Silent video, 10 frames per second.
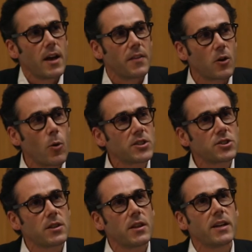And the
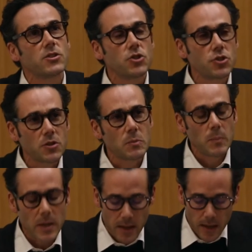question then
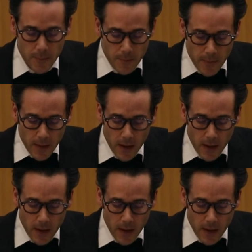shouldn't be,